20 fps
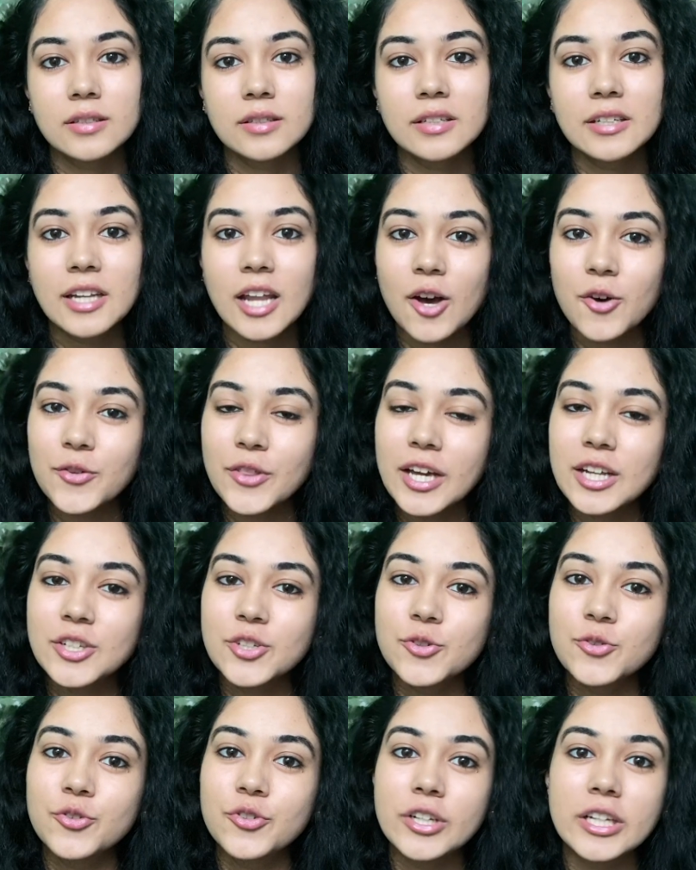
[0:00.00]
Now that
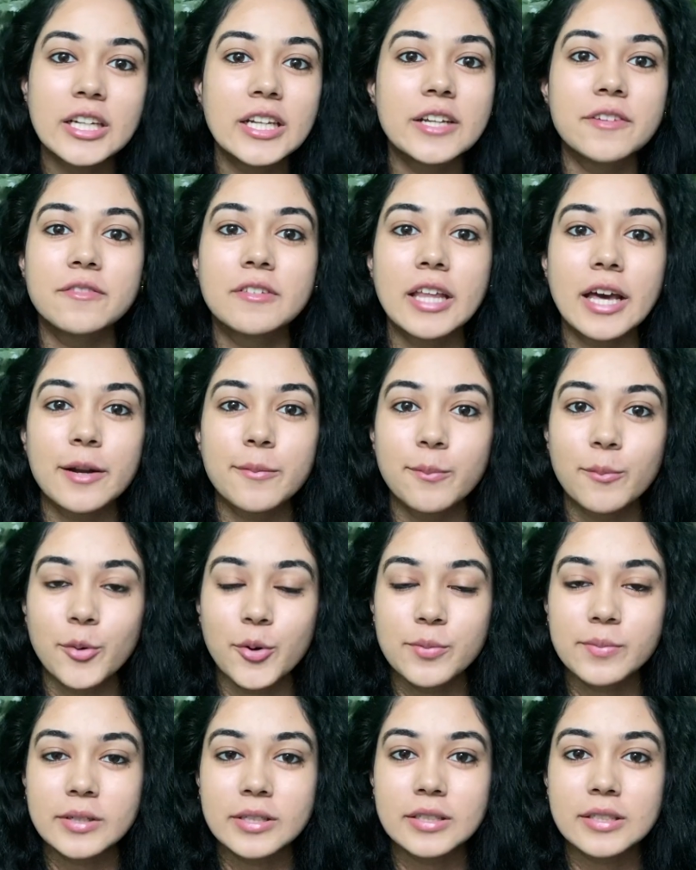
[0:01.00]
you relive that
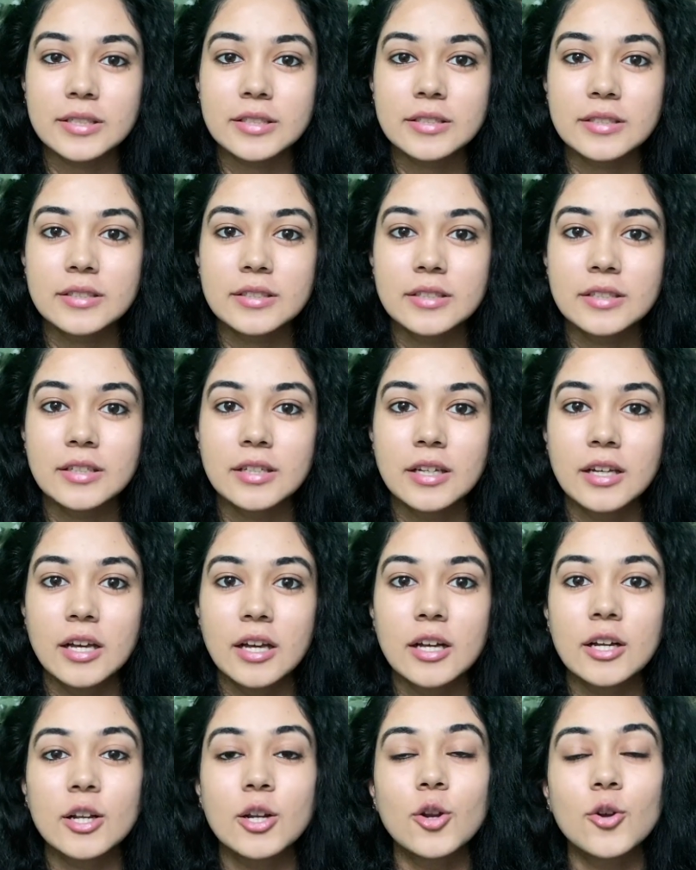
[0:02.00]
moment,
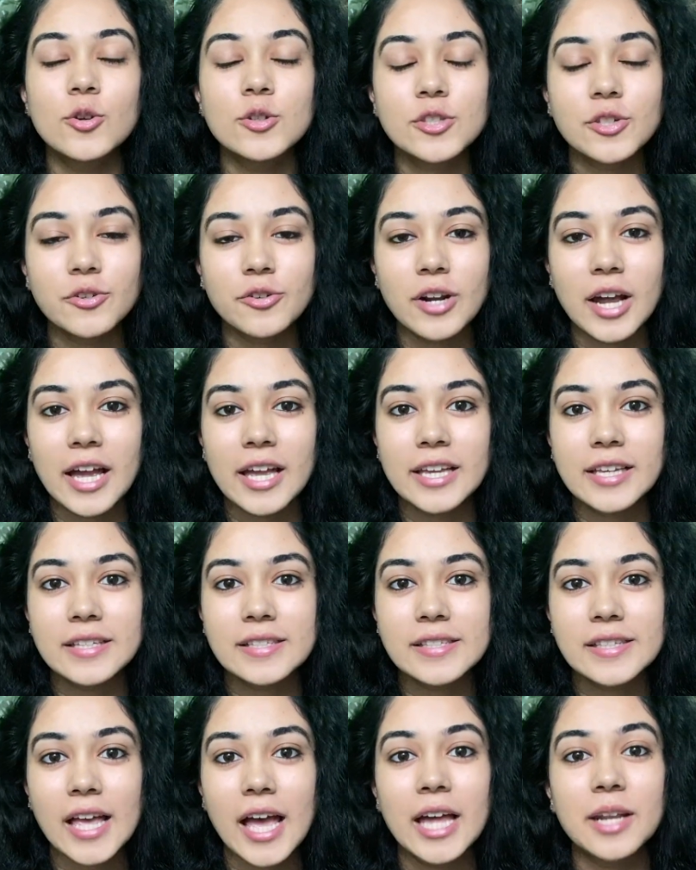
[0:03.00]
close your
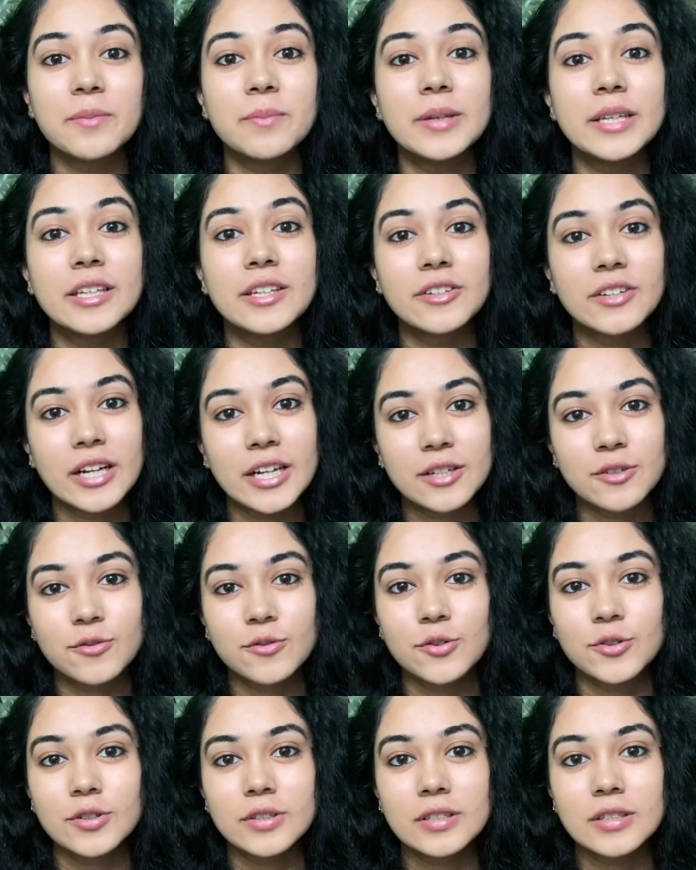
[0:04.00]
eyes and be
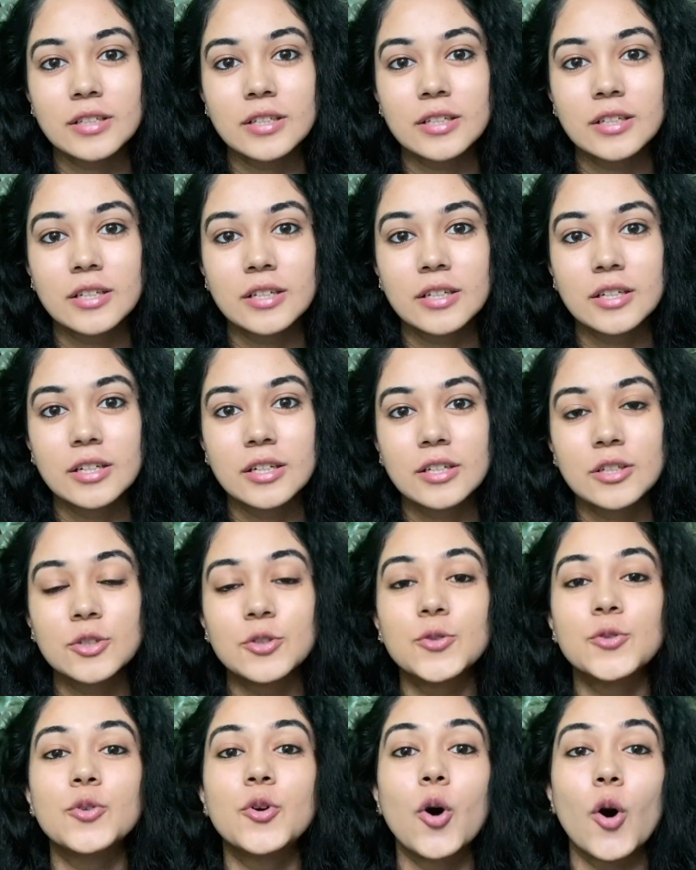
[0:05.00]
grateful
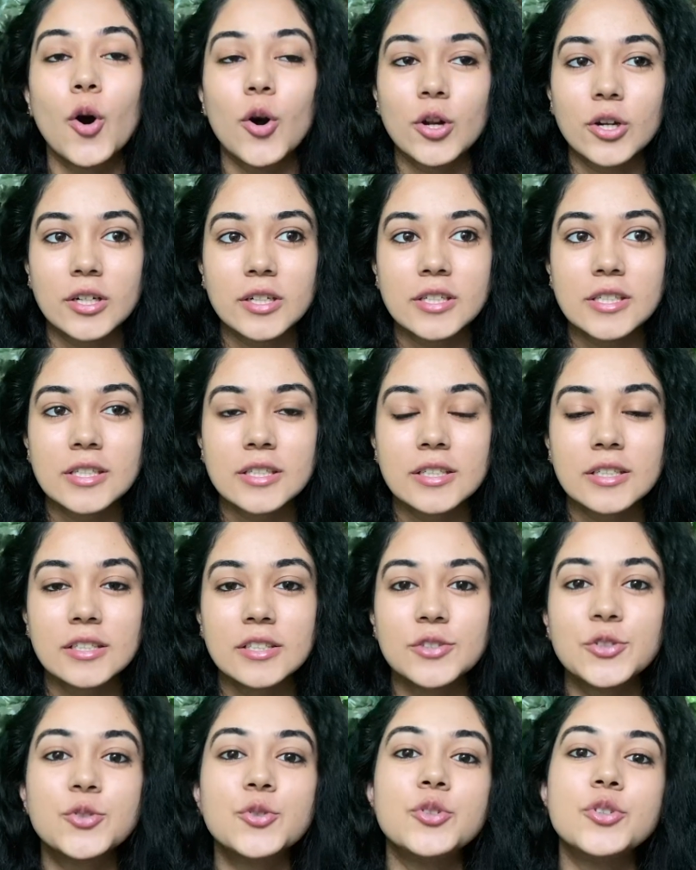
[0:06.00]
to God,
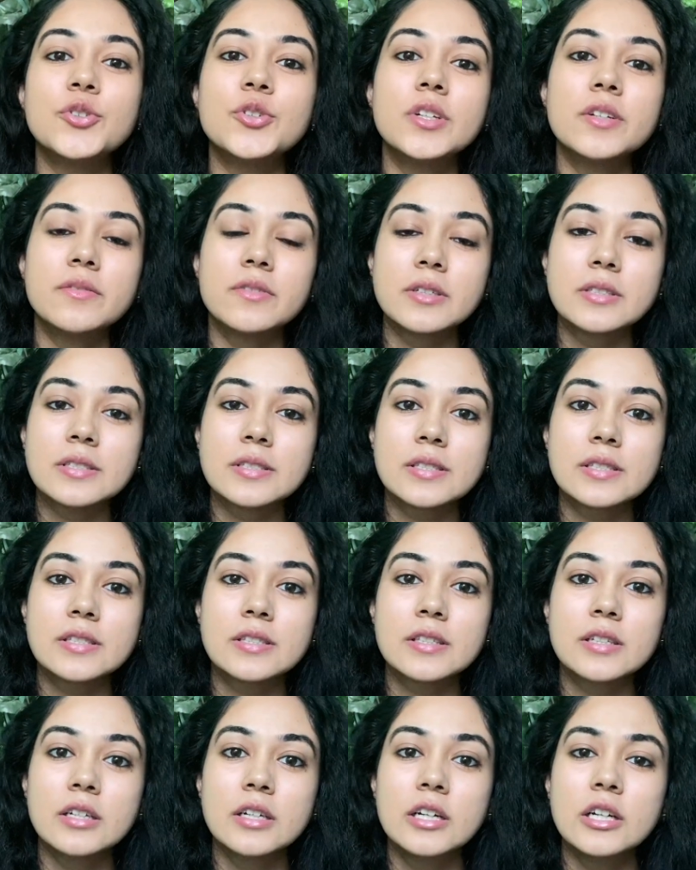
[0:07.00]
to universe,
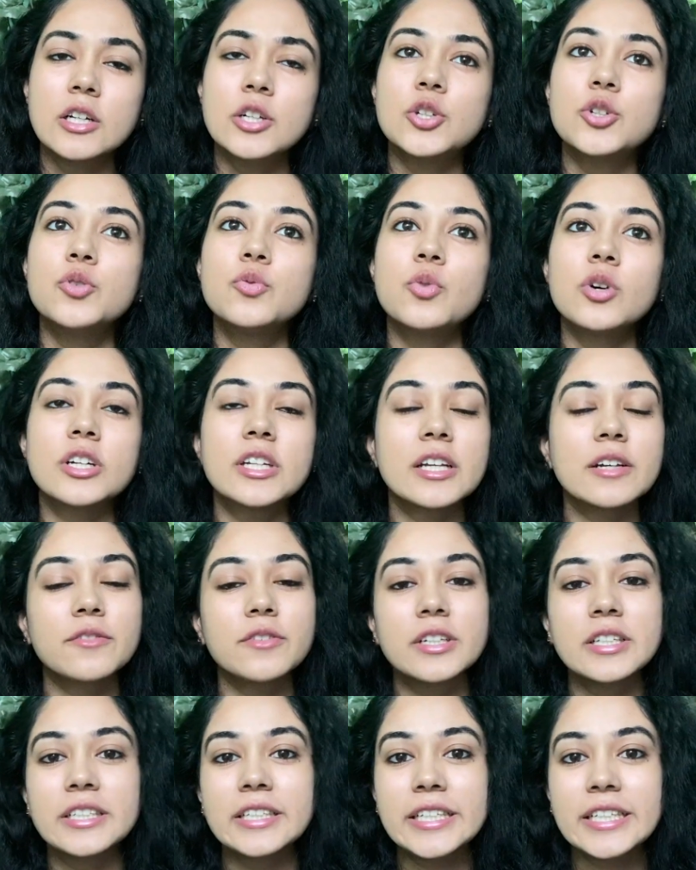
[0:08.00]
to
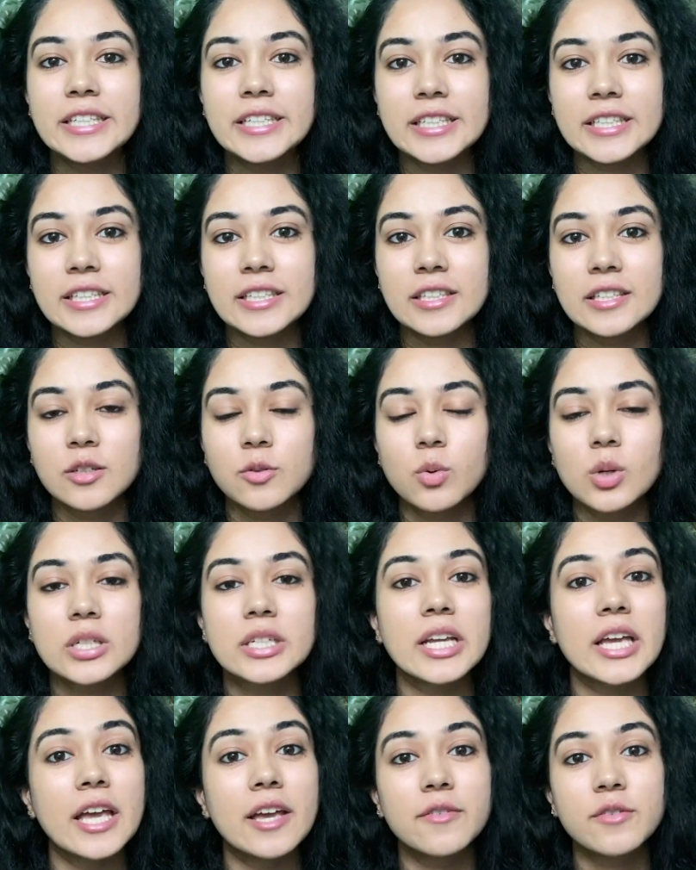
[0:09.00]
whatever deity,
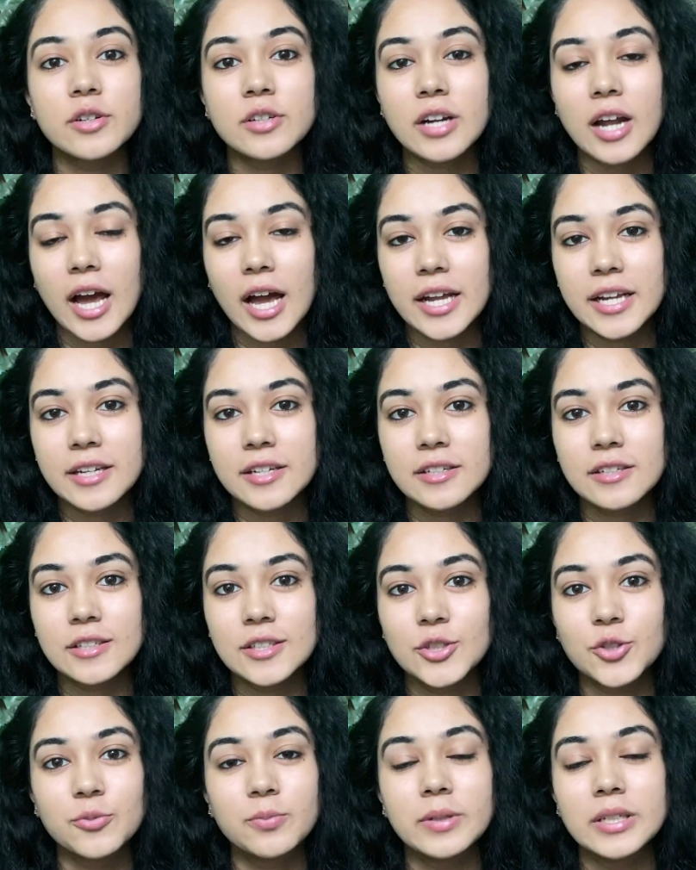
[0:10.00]
whatever idol
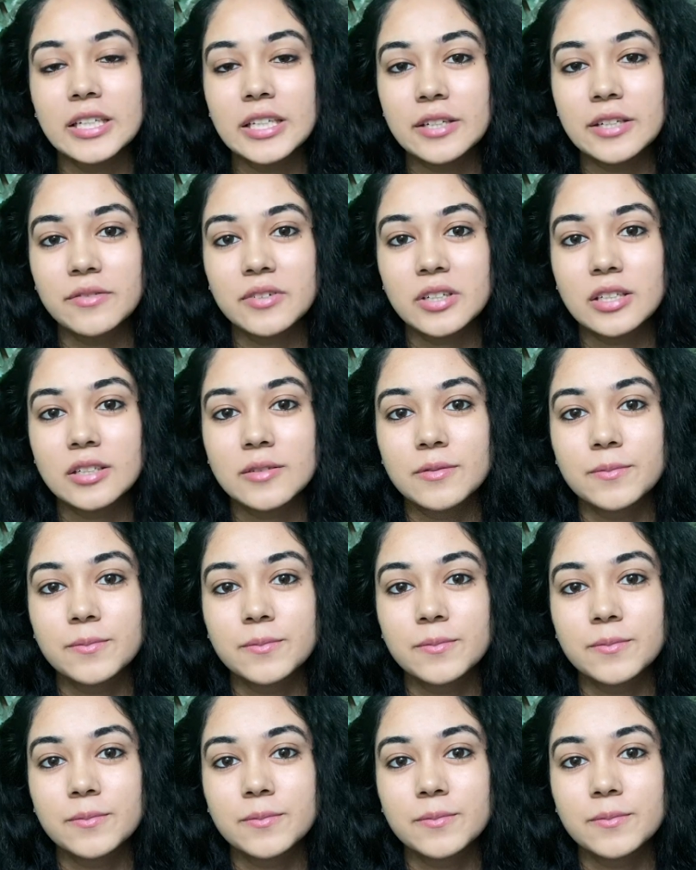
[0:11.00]
you believe in.